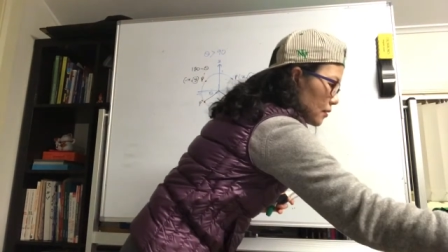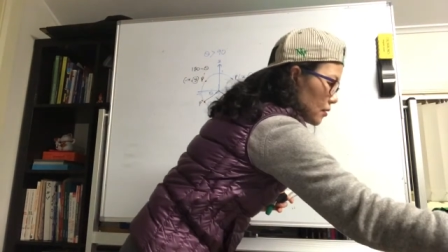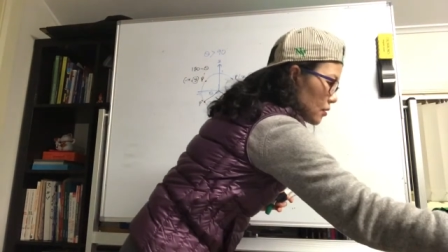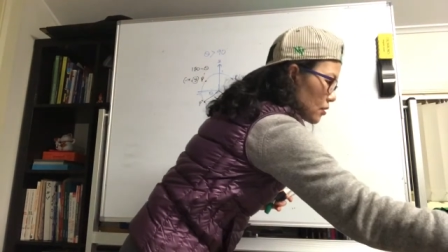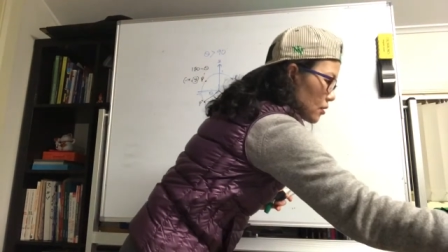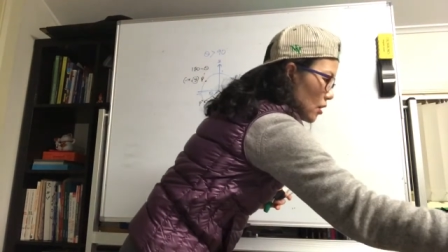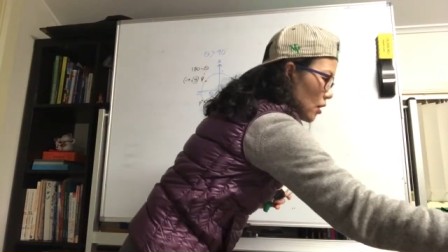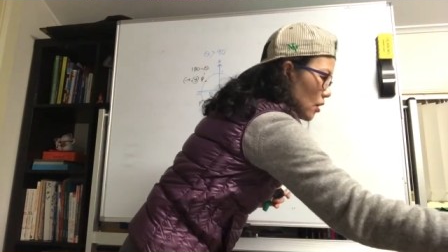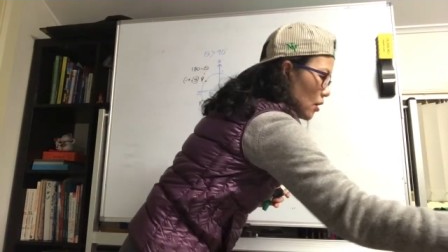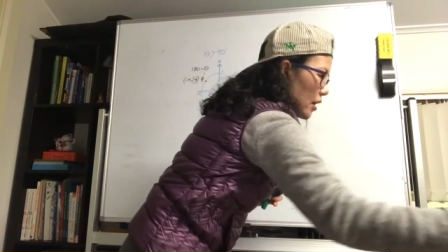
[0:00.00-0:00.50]

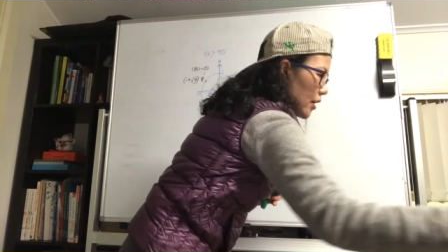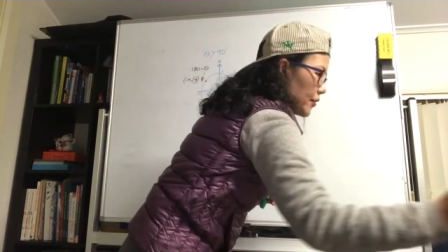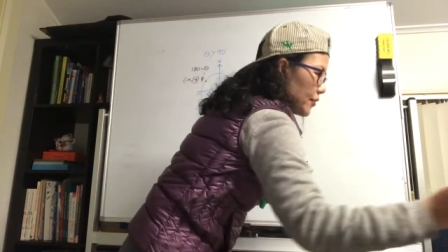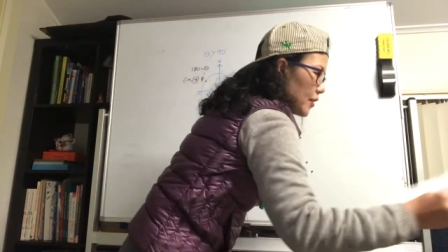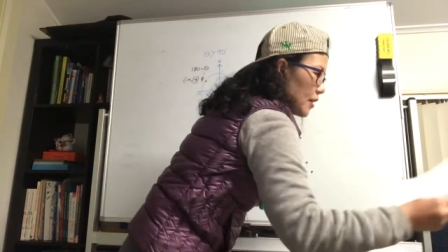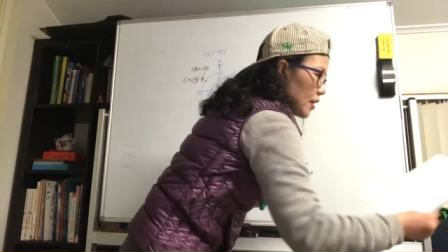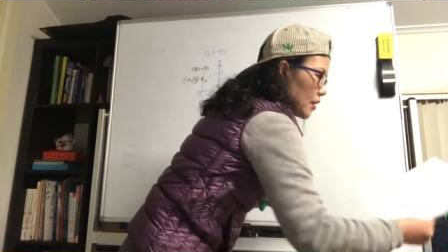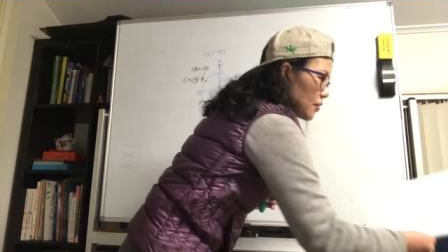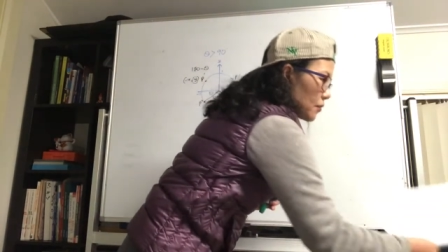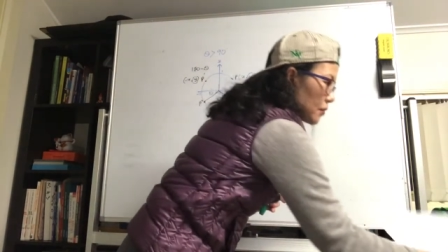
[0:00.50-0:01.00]
so I
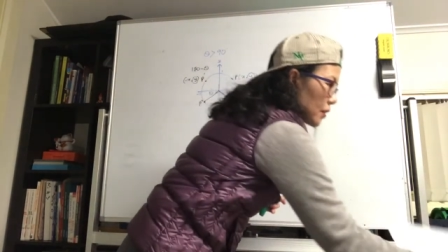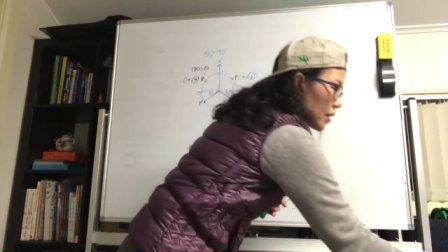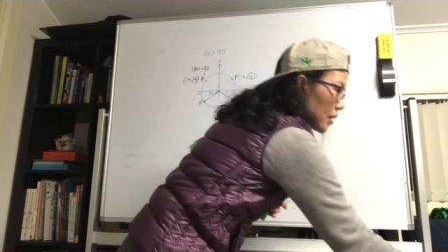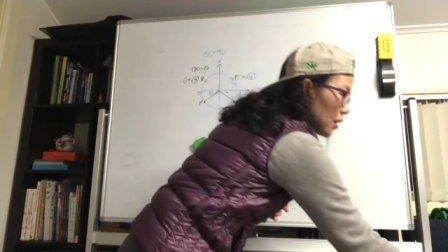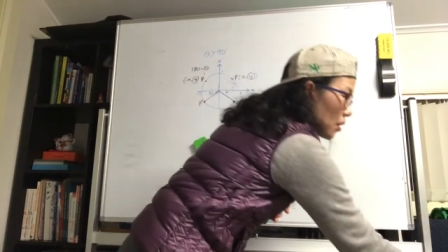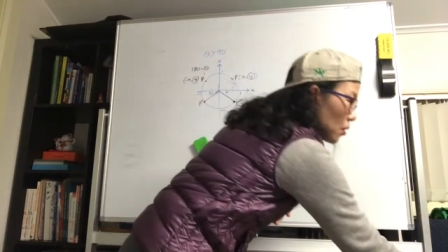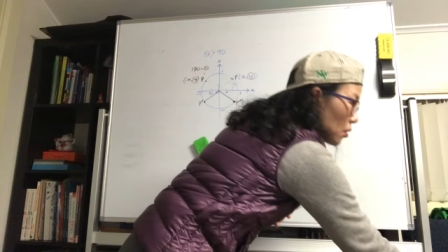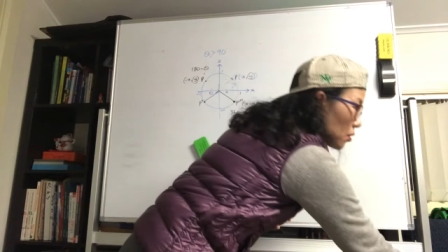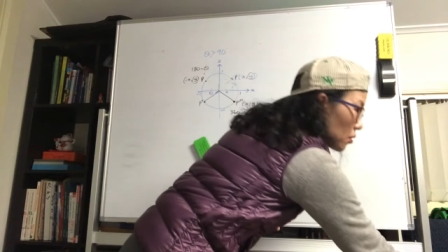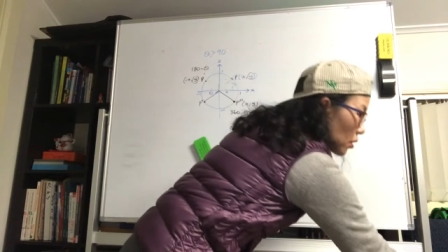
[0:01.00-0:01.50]
think we are
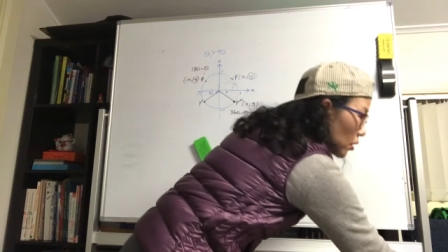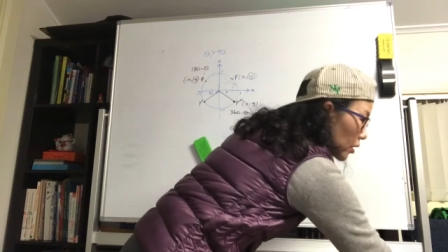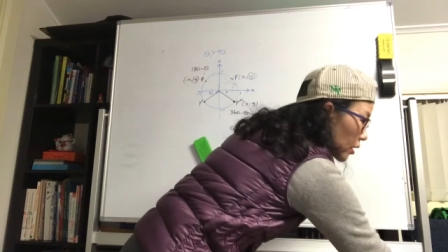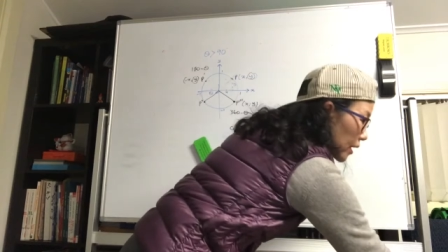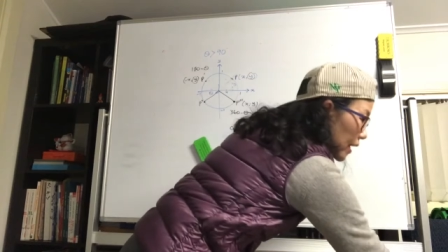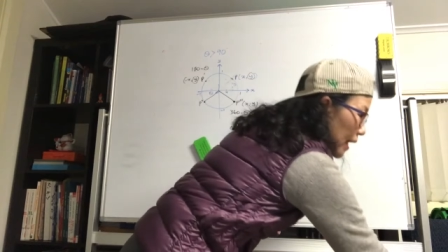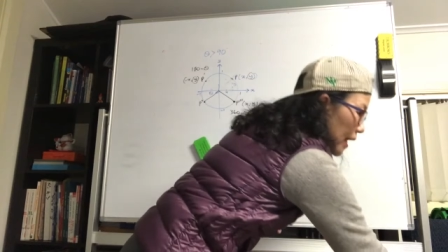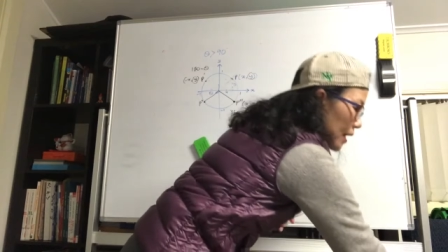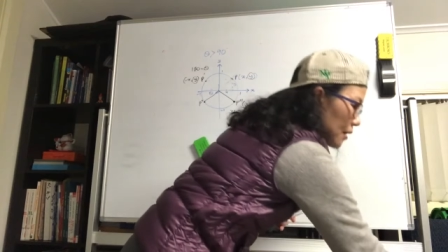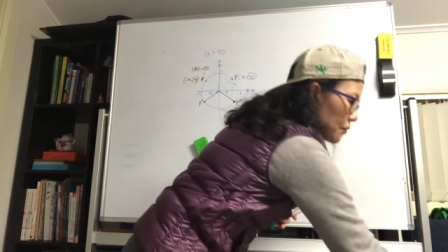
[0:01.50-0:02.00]
all
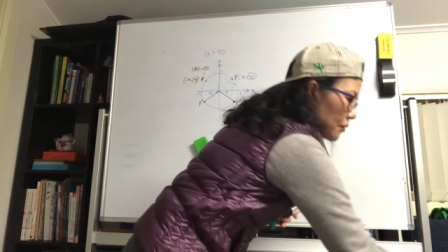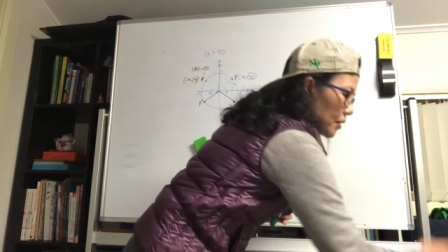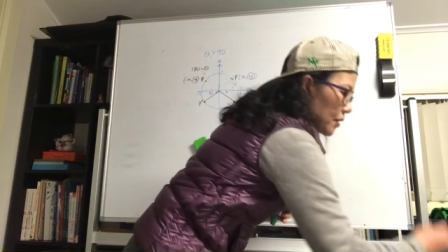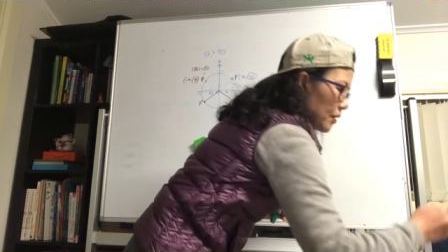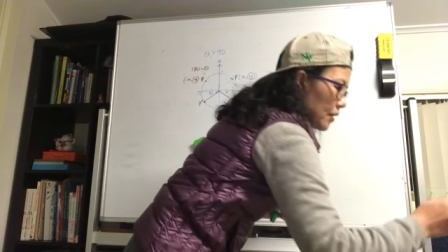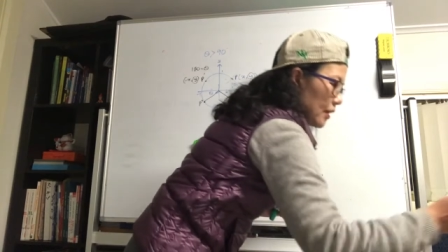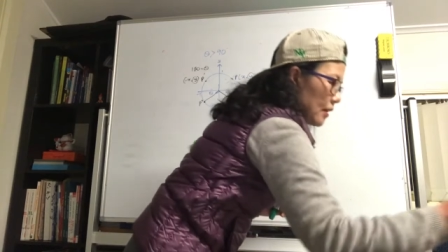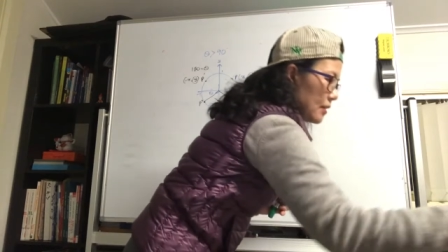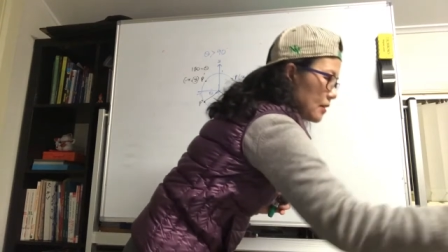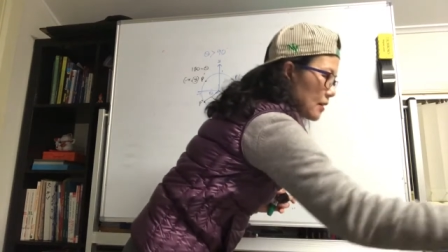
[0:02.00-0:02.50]
okay with
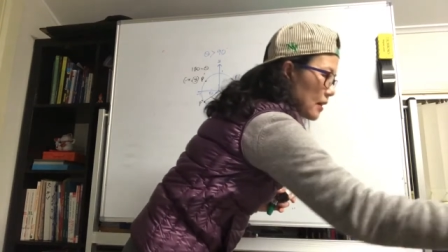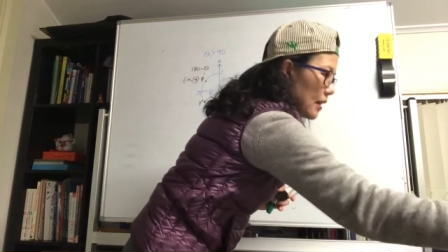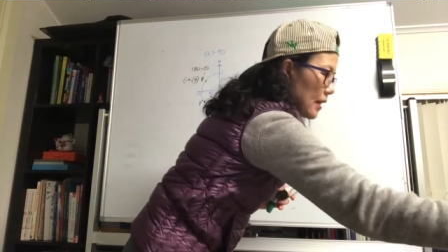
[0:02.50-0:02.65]
this.